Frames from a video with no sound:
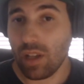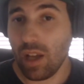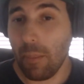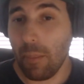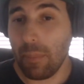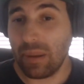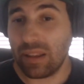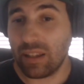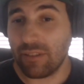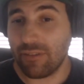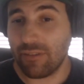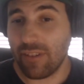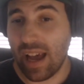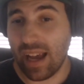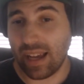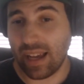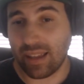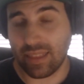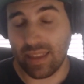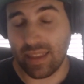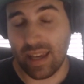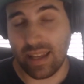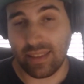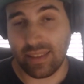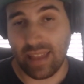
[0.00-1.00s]
but the fact
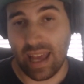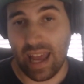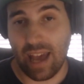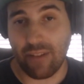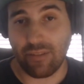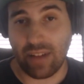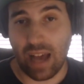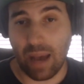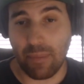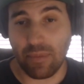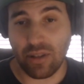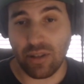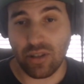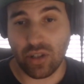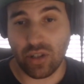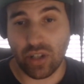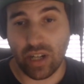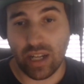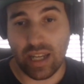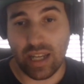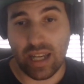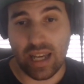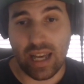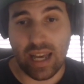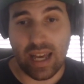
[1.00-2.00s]
that they have
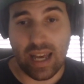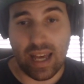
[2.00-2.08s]
chemistry,